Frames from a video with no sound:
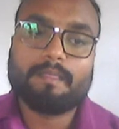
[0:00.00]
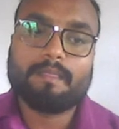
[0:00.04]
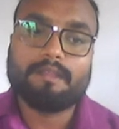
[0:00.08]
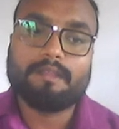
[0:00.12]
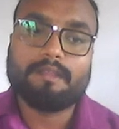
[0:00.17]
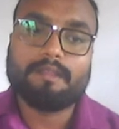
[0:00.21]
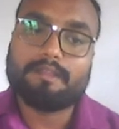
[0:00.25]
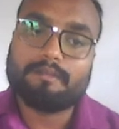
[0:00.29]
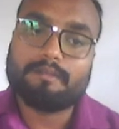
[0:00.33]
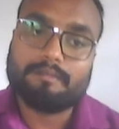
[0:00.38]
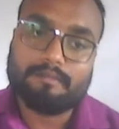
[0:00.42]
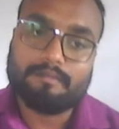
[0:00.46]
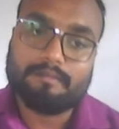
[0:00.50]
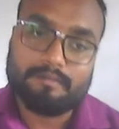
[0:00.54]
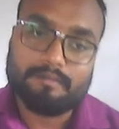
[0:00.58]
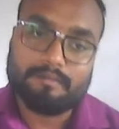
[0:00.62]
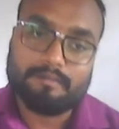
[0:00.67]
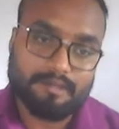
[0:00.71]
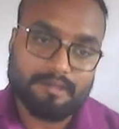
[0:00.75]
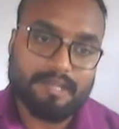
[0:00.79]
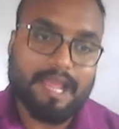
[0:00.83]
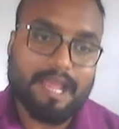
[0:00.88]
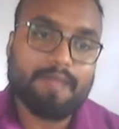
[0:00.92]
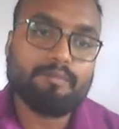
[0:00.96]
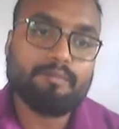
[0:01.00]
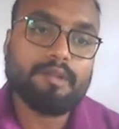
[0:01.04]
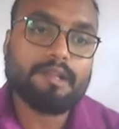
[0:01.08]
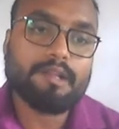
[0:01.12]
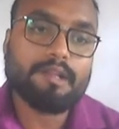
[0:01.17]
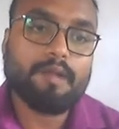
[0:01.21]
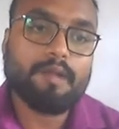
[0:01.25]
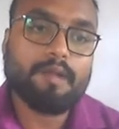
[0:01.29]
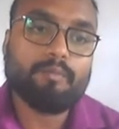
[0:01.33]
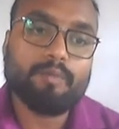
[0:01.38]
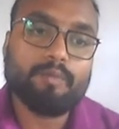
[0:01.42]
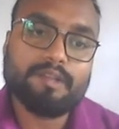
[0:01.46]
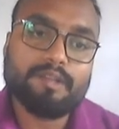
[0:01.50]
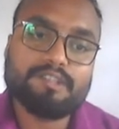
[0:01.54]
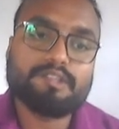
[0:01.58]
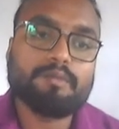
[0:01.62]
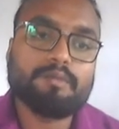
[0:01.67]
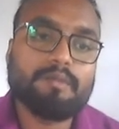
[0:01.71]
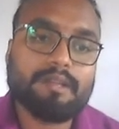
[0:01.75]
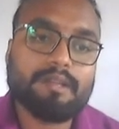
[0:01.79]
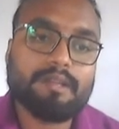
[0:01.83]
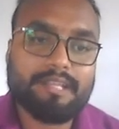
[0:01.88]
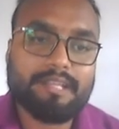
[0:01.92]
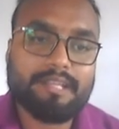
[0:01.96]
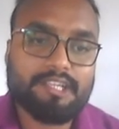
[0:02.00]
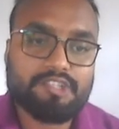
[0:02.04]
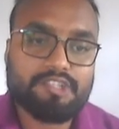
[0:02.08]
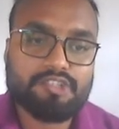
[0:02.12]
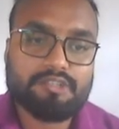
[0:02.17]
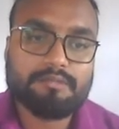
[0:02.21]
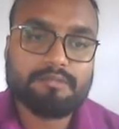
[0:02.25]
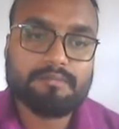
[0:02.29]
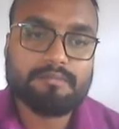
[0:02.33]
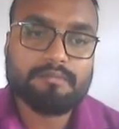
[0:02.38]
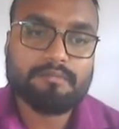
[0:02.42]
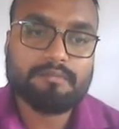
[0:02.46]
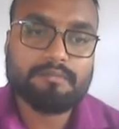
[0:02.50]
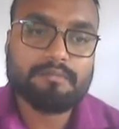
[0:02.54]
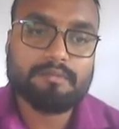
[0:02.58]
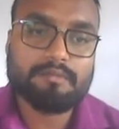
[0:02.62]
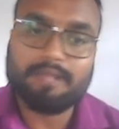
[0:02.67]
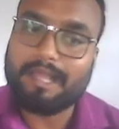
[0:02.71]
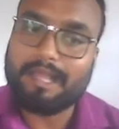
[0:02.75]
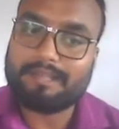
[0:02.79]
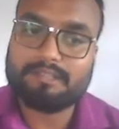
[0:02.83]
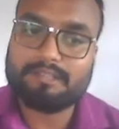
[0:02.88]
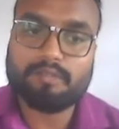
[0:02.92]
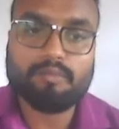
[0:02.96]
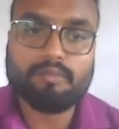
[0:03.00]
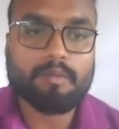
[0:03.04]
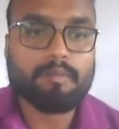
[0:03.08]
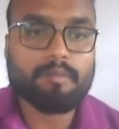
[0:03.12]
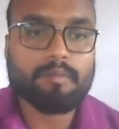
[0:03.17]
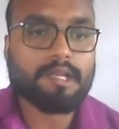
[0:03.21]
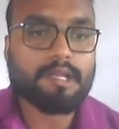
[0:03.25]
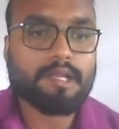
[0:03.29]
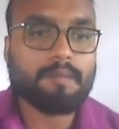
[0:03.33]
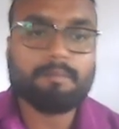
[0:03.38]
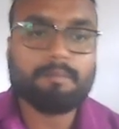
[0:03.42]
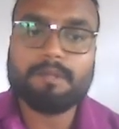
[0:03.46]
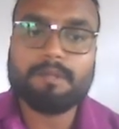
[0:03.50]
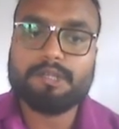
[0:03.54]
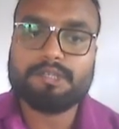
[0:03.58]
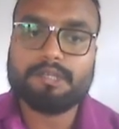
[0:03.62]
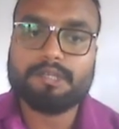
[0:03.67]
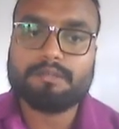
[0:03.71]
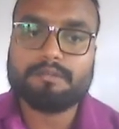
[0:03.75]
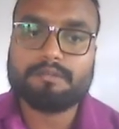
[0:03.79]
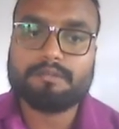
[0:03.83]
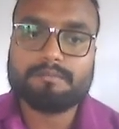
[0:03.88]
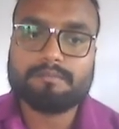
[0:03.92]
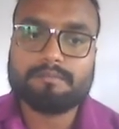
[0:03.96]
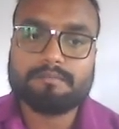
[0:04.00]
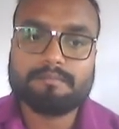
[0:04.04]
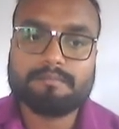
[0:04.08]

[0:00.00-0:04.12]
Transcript: The time will come when she will reach. The action will be completed.